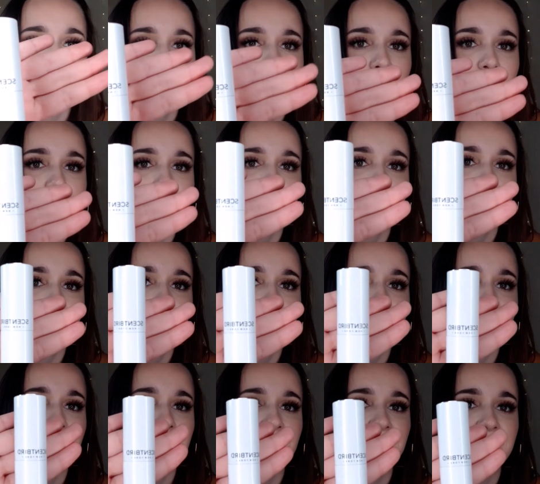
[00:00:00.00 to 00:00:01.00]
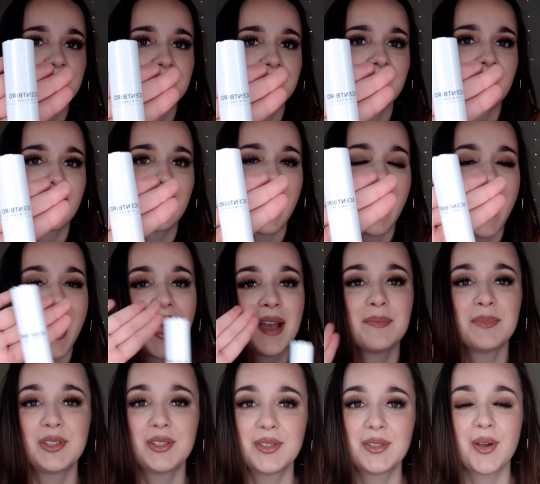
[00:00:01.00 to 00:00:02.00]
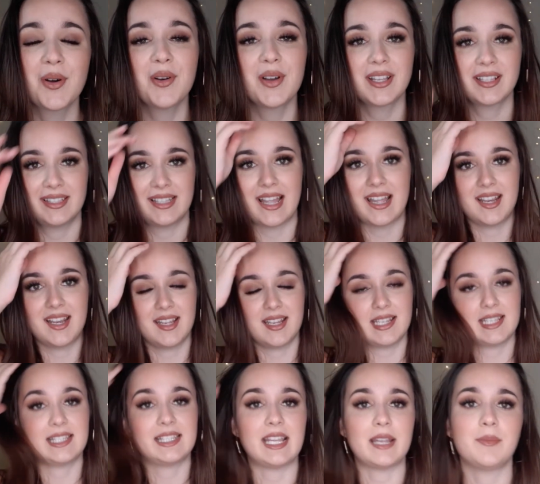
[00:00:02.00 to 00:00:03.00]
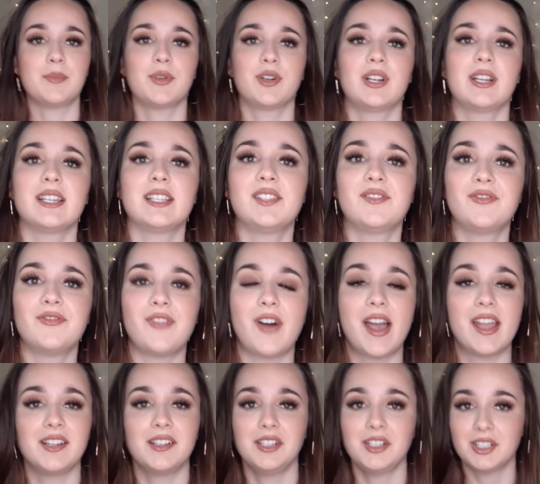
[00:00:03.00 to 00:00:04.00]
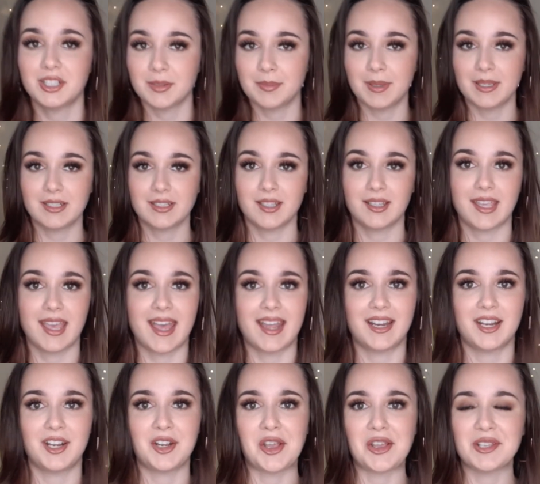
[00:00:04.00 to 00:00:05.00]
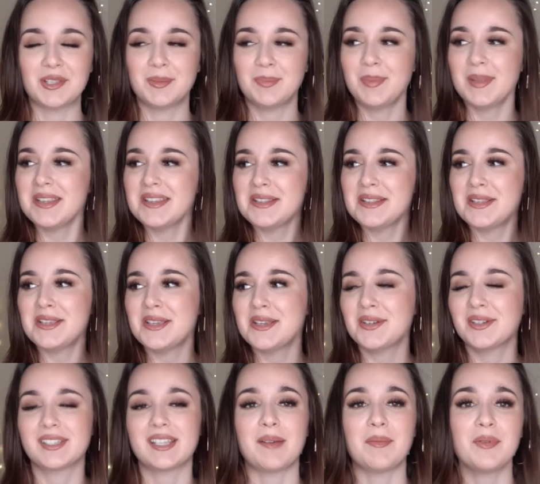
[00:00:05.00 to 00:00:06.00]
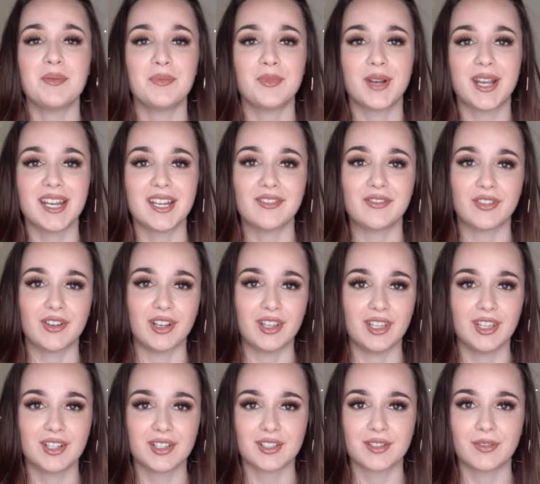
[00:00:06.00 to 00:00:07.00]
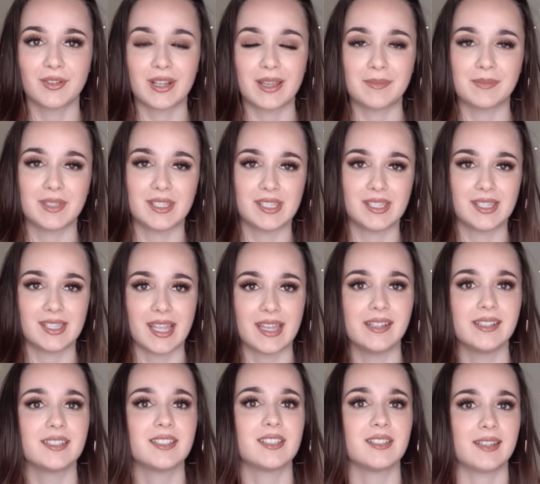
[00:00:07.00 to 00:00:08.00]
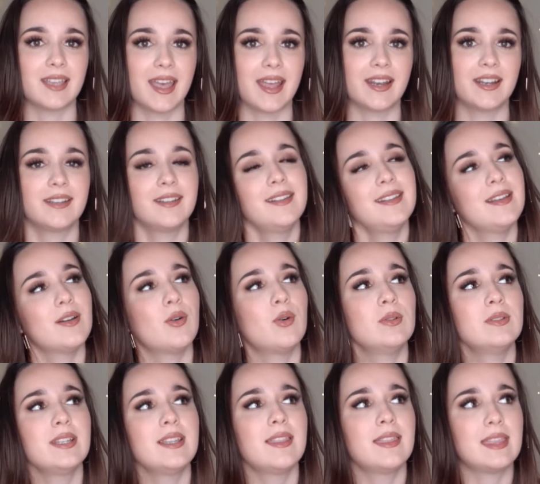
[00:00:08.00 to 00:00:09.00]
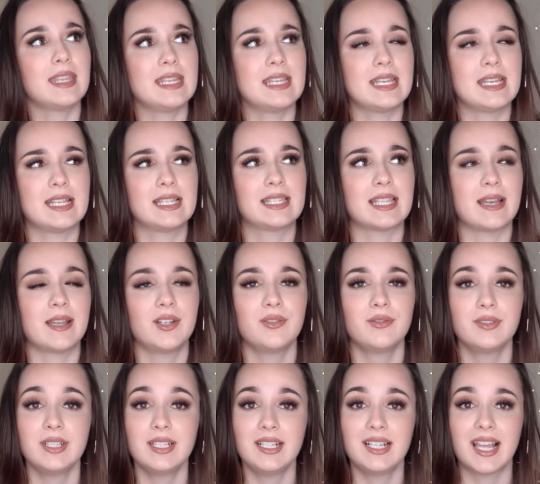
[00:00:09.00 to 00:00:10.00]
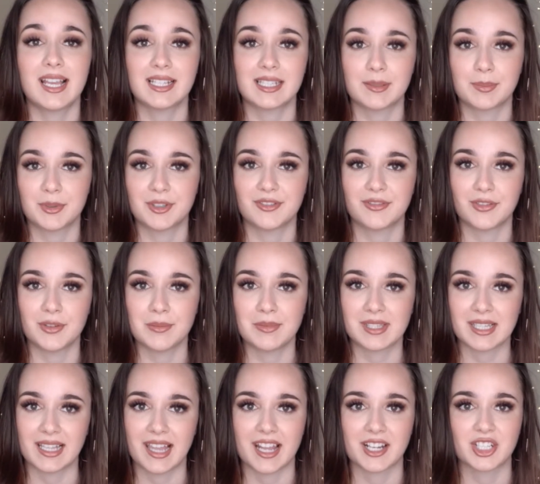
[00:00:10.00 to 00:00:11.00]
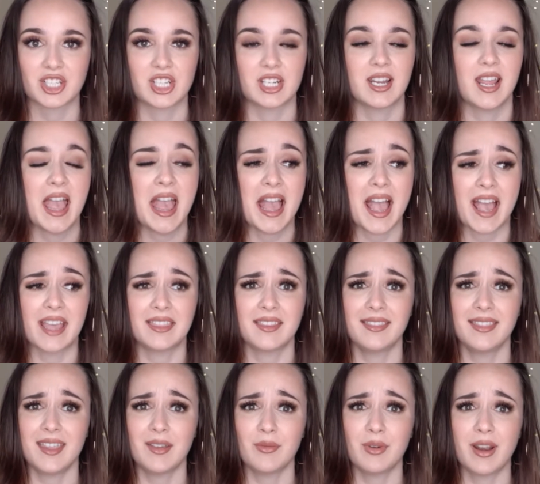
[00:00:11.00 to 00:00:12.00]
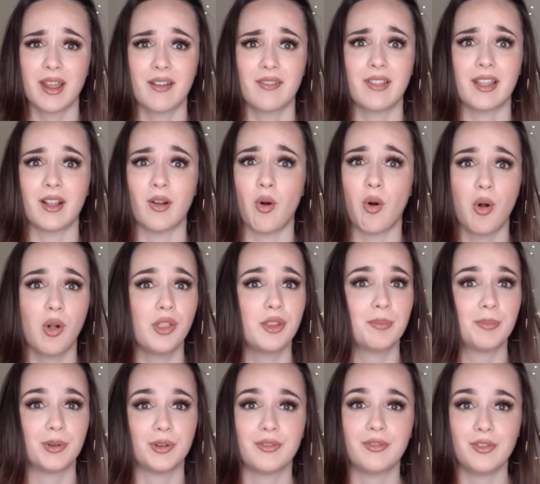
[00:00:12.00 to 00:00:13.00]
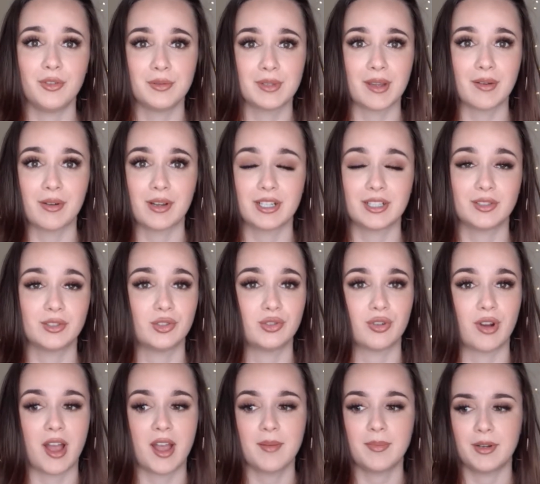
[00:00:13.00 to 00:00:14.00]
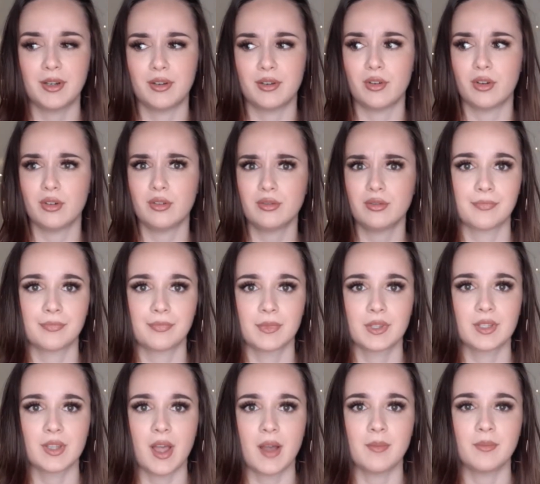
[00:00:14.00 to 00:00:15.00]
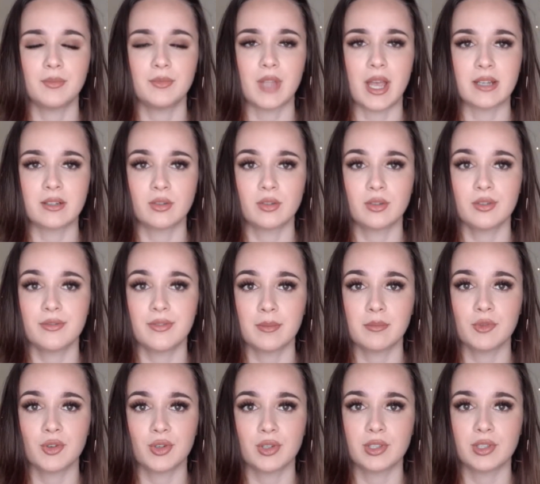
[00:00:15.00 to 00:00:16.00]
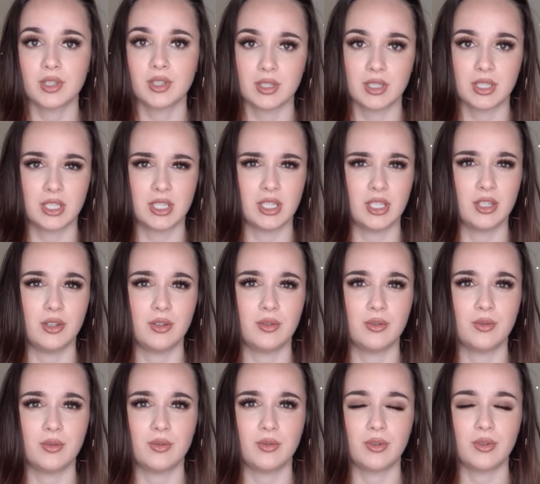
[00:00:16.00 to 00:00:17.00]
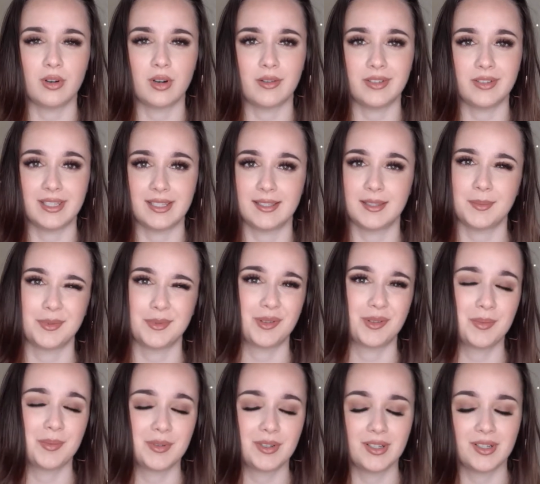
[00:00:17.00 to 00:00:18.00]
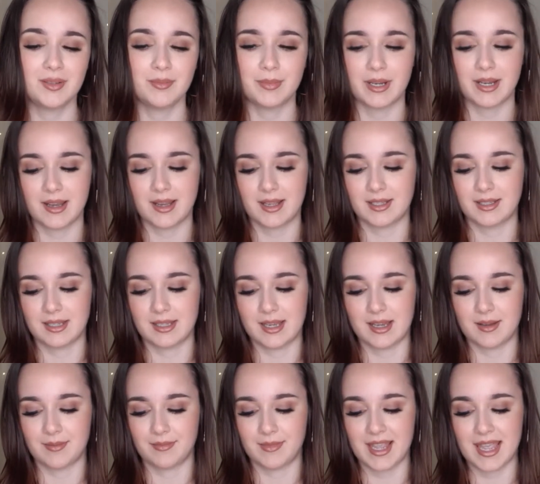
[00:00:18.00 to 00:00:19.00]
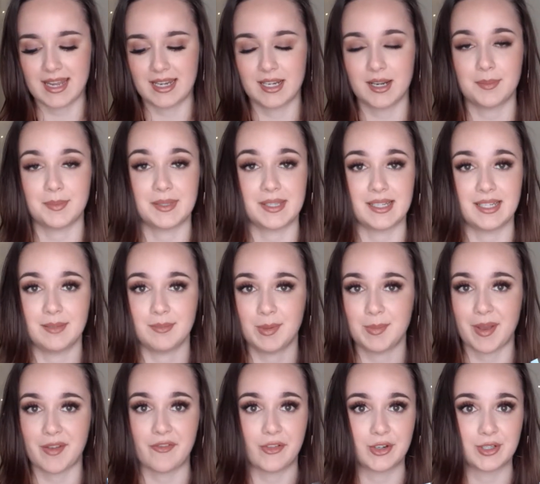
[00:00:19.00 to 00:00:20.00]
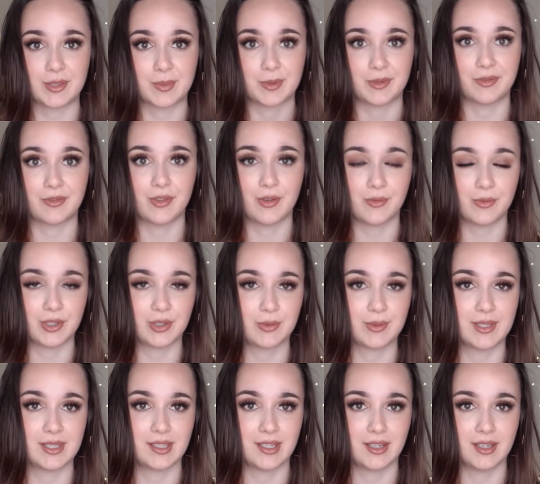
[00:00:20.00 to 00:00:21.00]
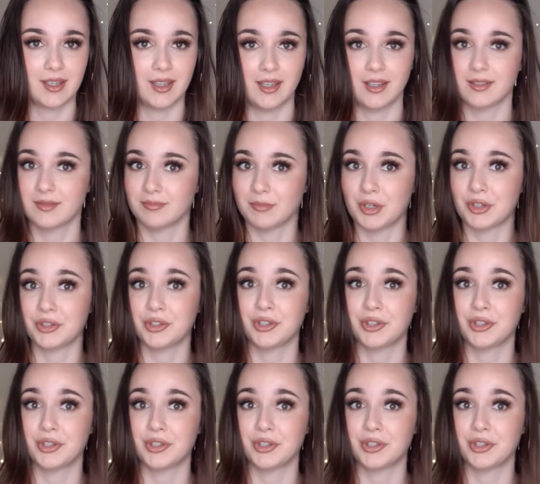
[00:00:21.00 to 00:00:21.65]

me show it to you. I'm so excited. Scentbird is finally shipping to Canada. It's been years. I've been waiting for years for them to send to Canada. The only thing is, I don't really like their perfume selection. I thought they would have like all the perfumes I wanted to try, but no. So I don't know if I'm going to continue with the subscription, but they ended up sending me my first perfume, which was the Mon